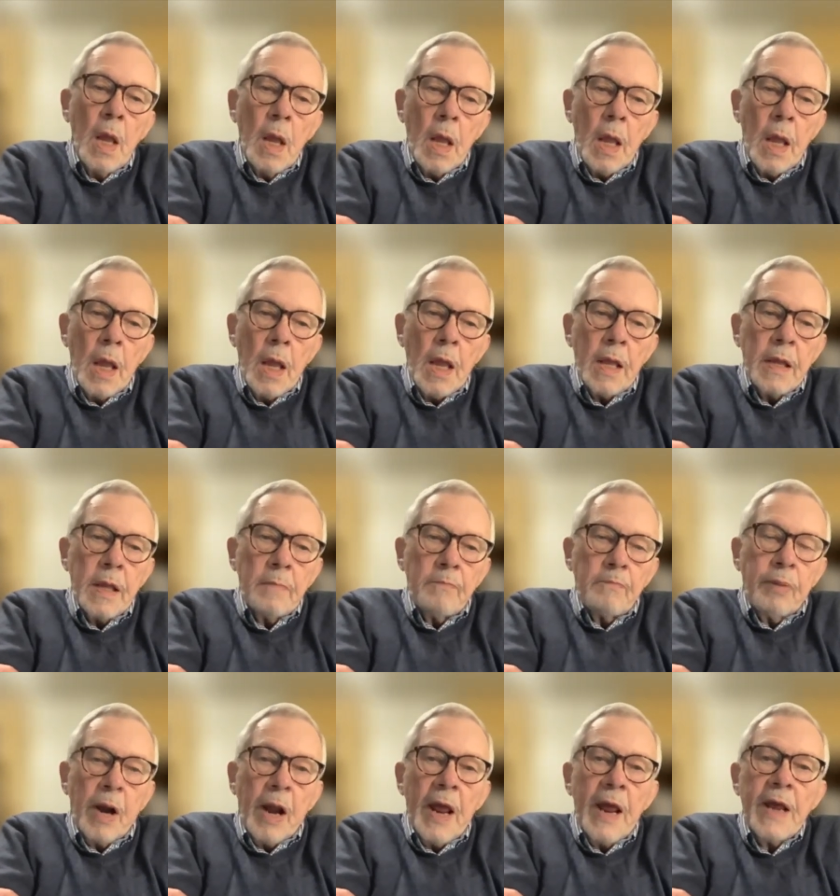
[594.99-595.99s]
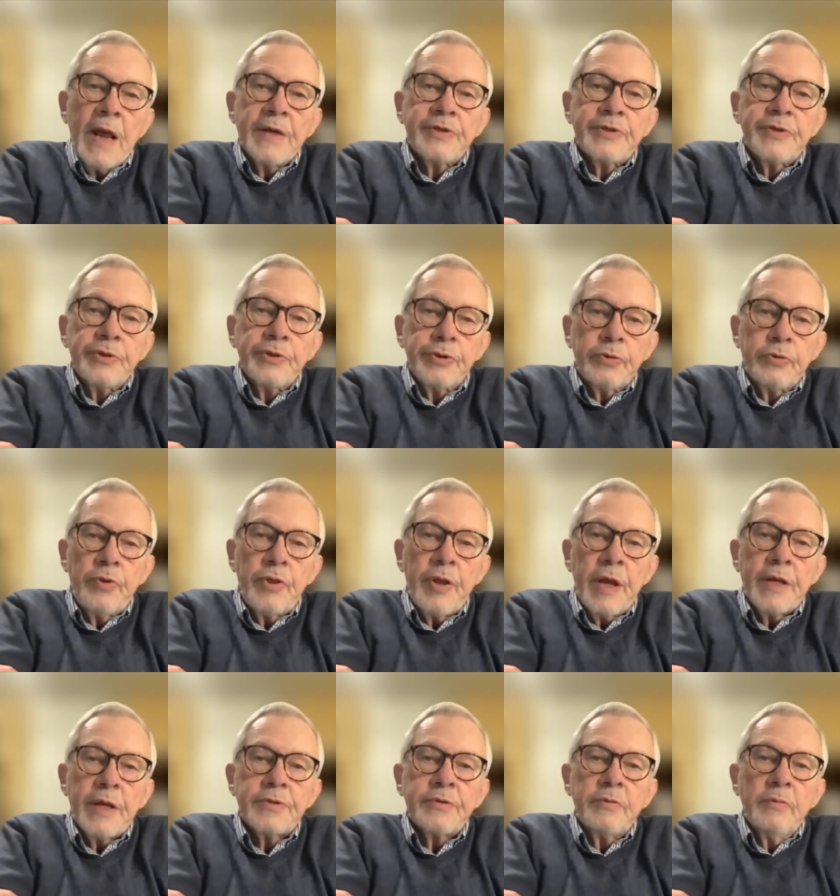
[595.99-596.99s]
a plan to do
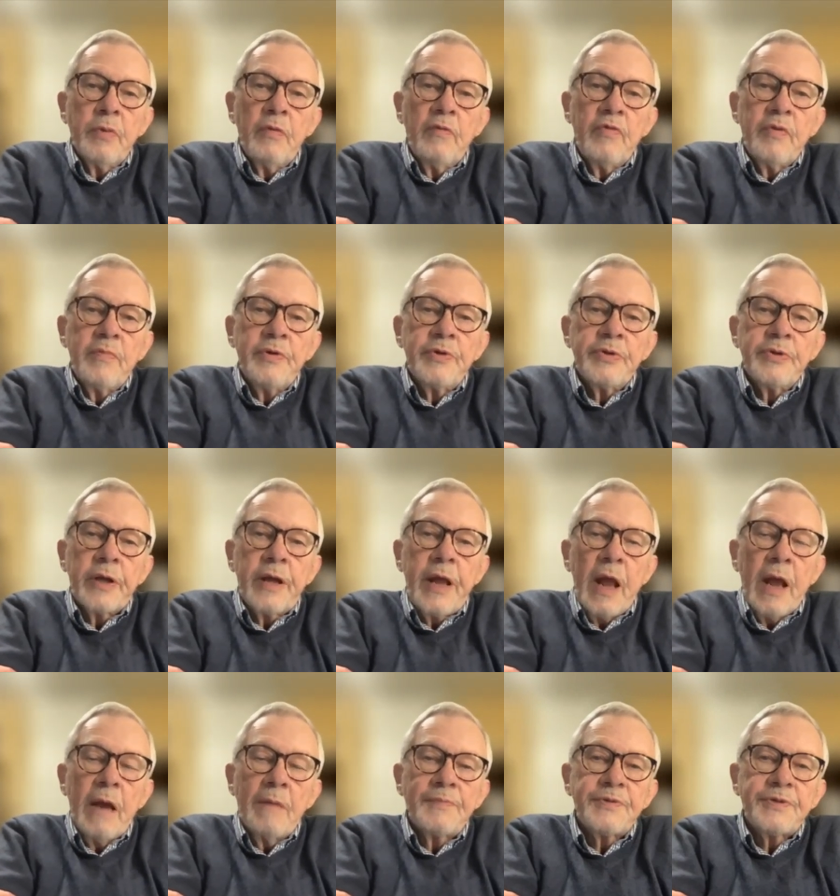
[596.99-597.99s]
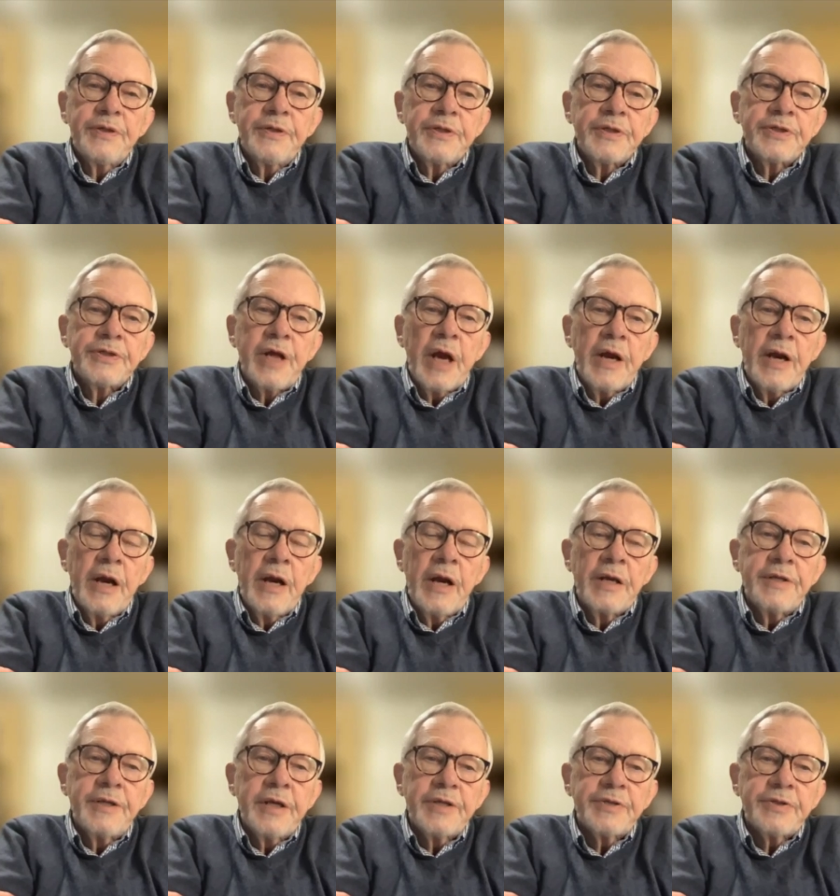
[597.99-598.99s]
that, to move them into camps in the Sinai
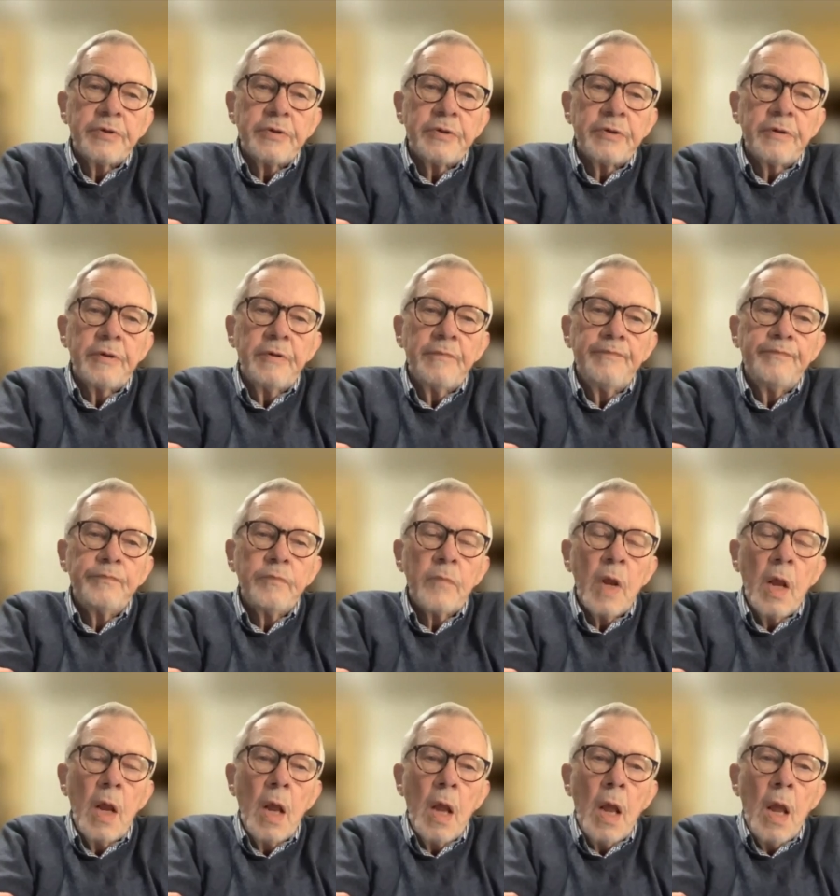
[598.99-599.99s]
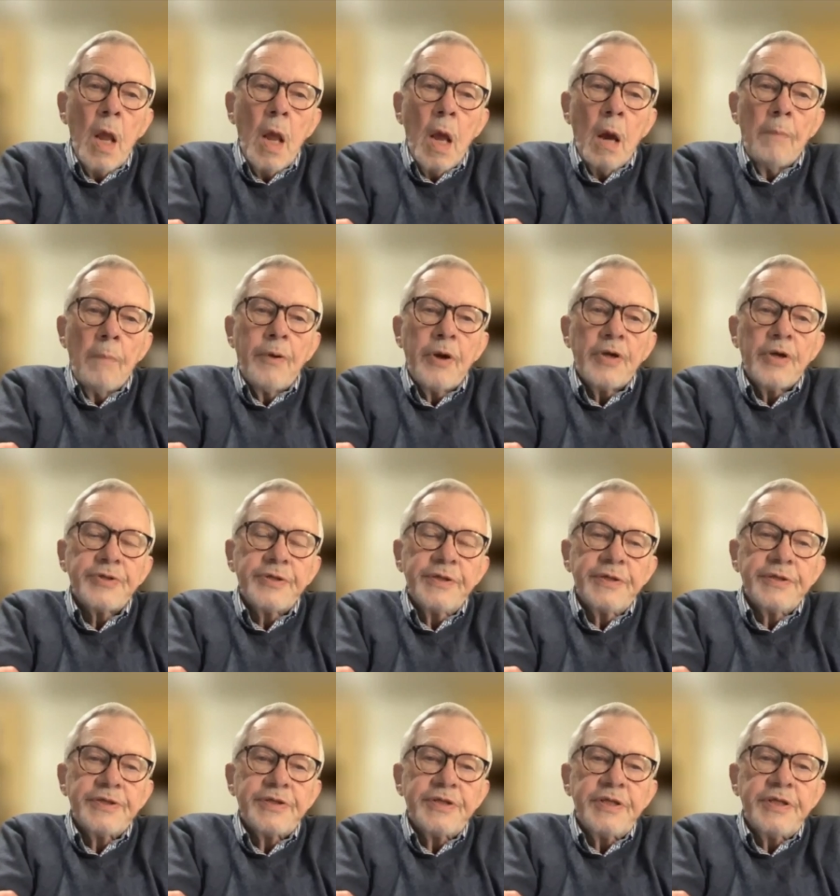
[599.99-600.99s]
Desert.
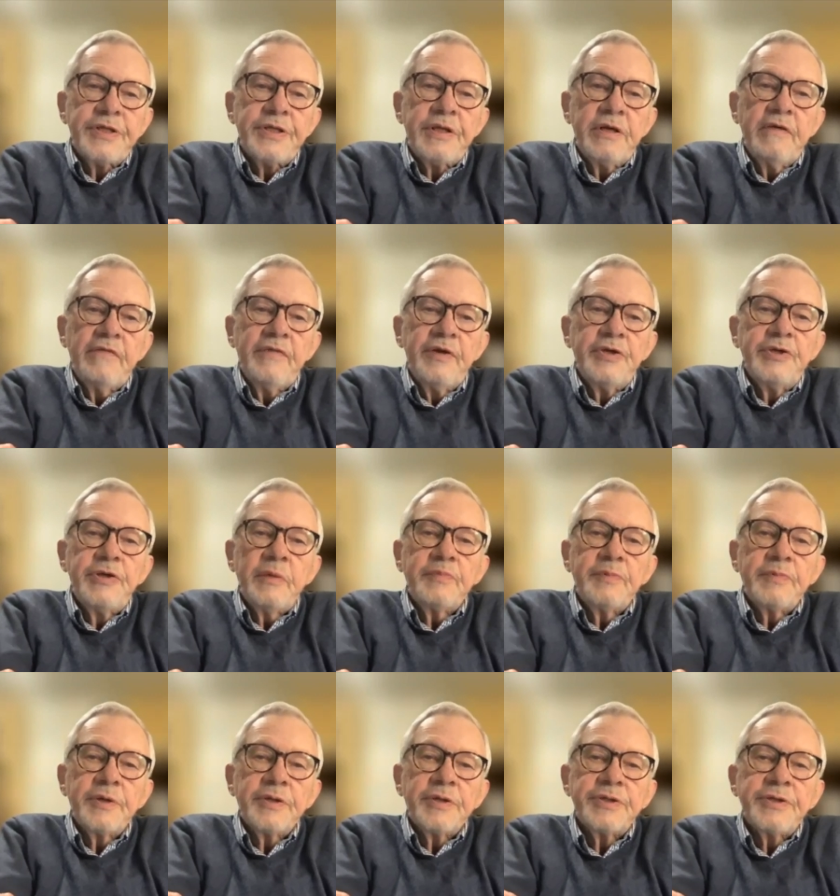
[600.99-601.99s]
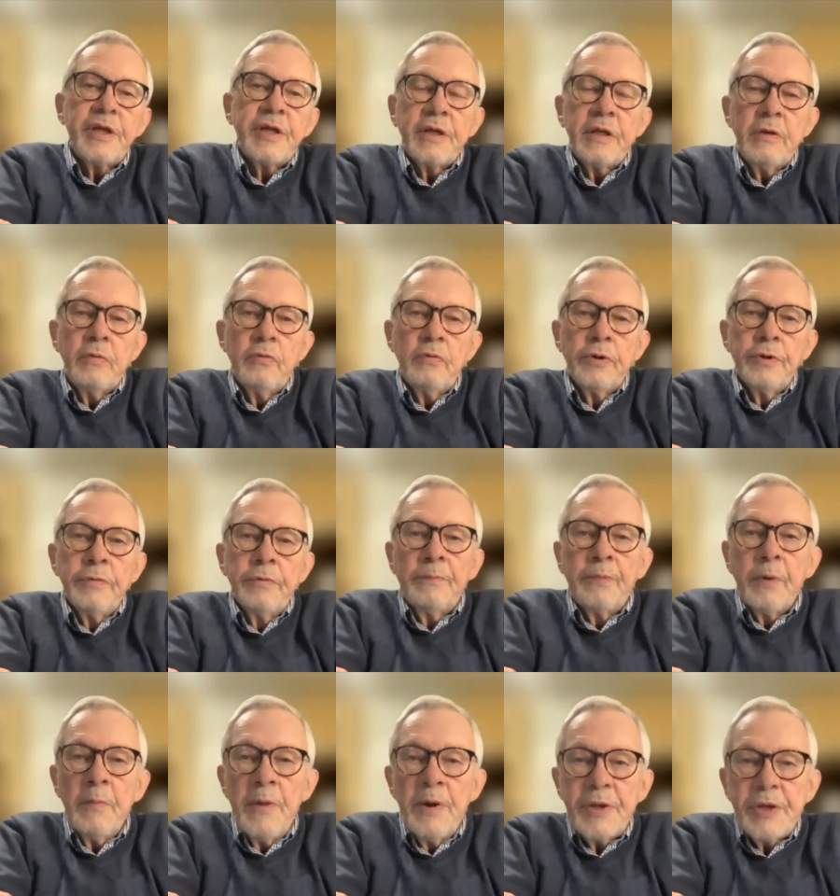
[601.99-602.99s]
President Sisi of Egypt has said he wouldn't
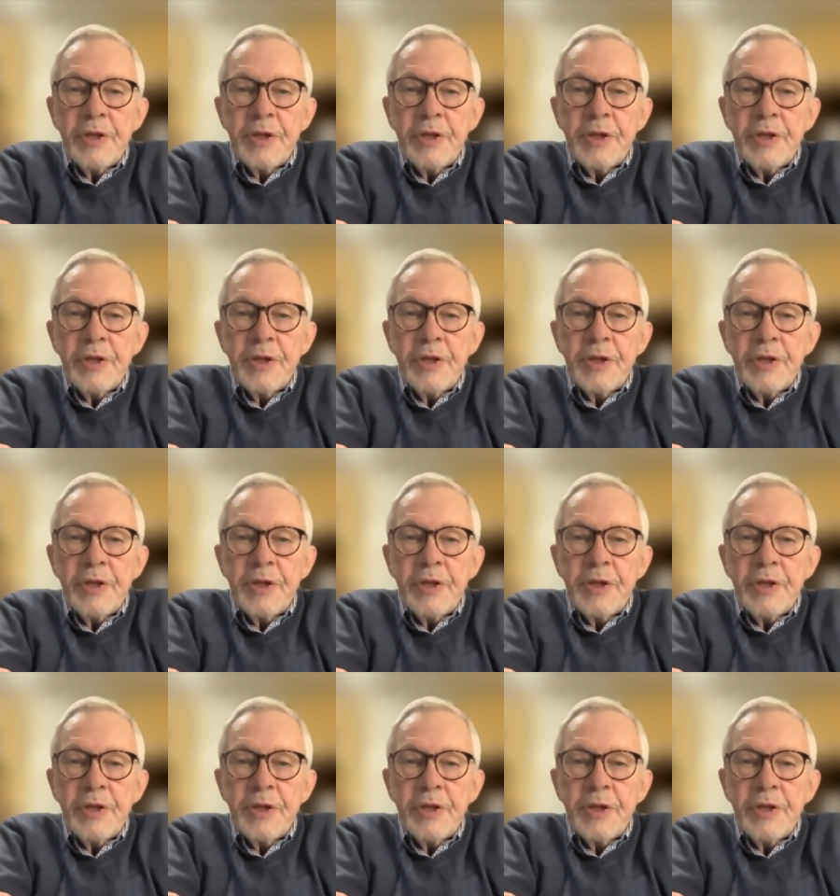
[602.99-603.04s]
permit